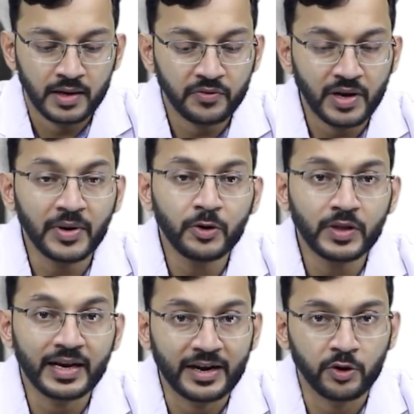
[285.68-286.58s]
Now, coming
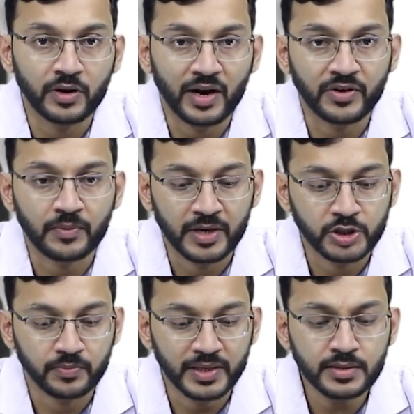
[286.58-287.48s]
to the radiographic
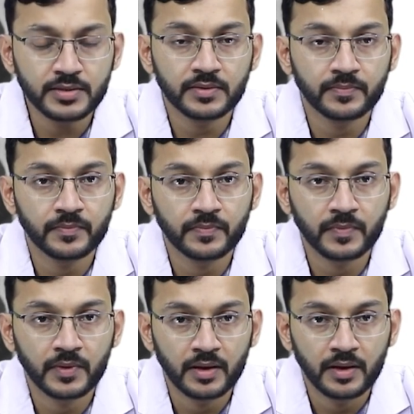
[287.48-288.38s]
measurements.
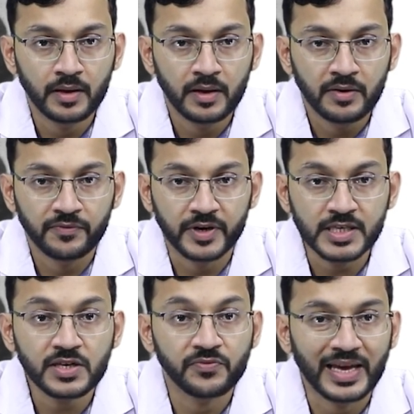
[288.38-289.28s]

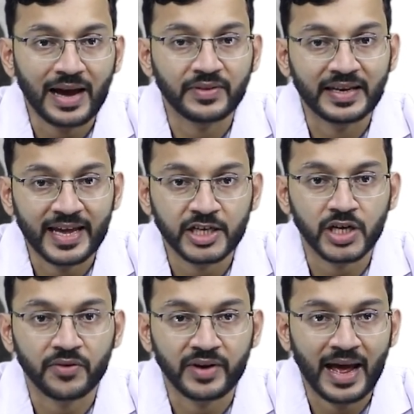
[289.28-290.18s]
First, we have the neck
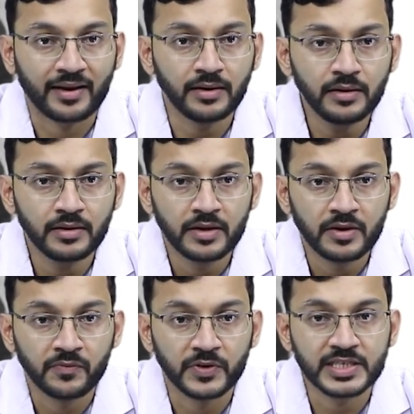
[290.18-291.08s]
shaft angle,
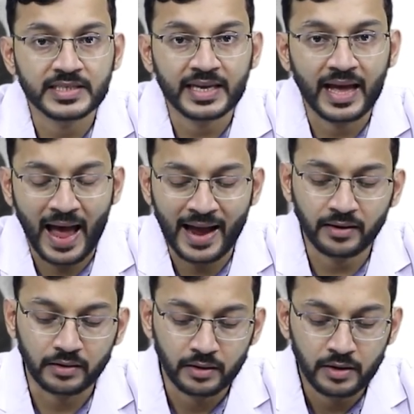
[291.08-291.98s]
which is the
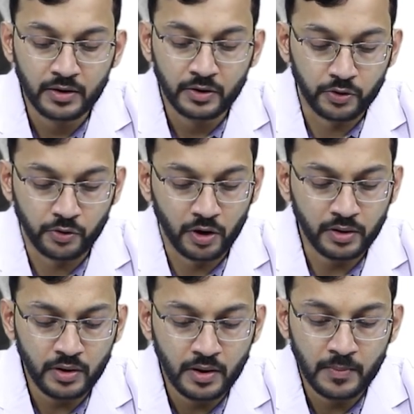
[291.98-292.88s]
angle
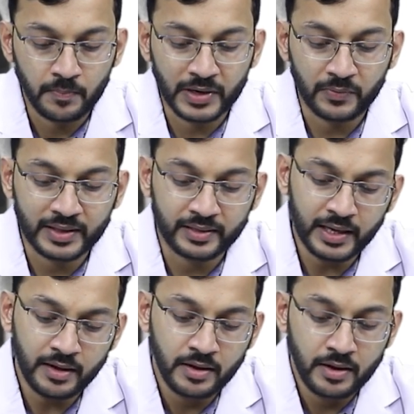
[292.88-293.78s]
drawn between
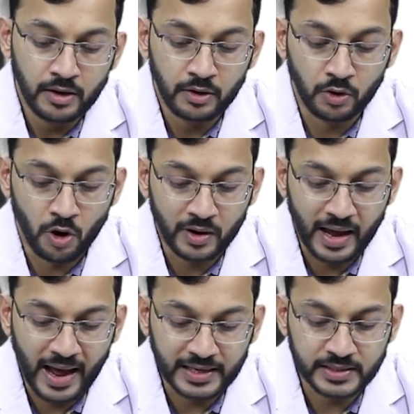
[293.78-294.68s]
the
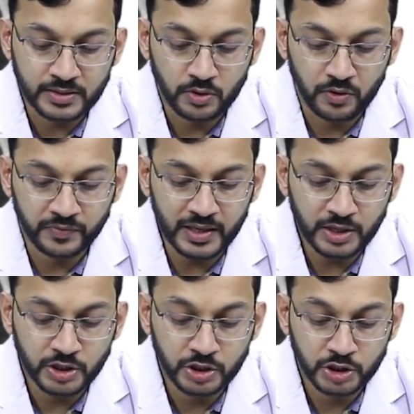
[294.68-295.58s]
long axis of
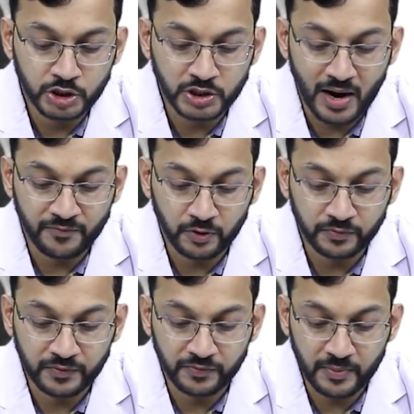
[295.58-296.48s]
the shaft
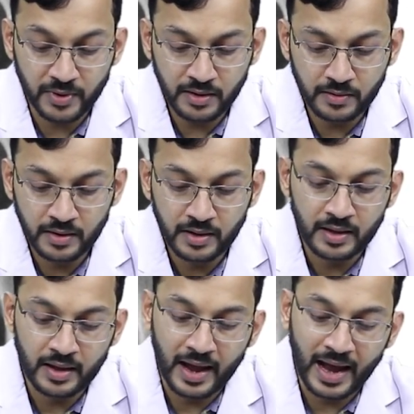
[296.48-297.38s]
of the femur
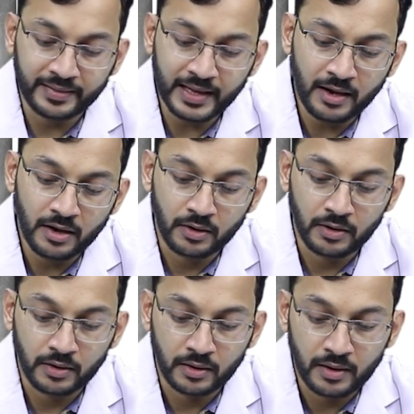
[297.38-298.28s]
and the
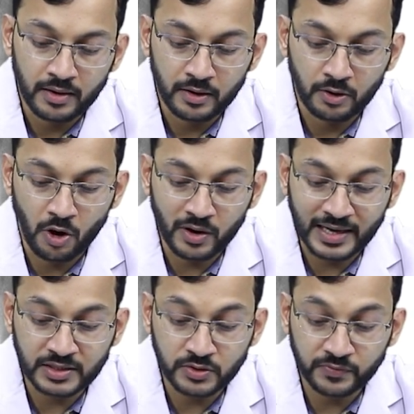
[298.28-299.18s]
long
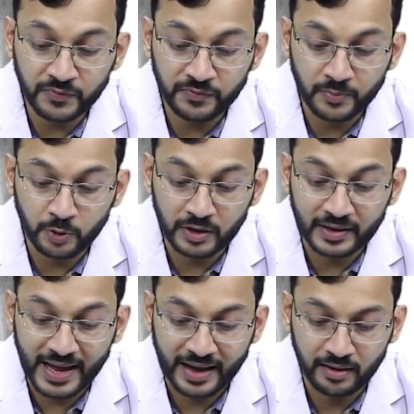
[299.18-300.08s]
axis of the femoral
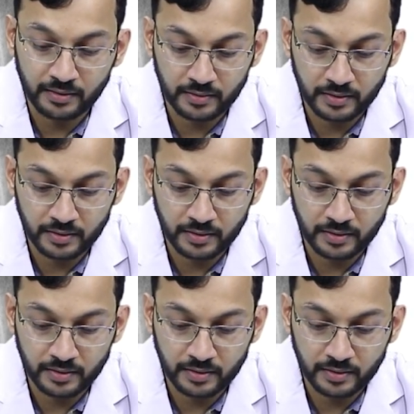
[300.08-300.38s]
neck.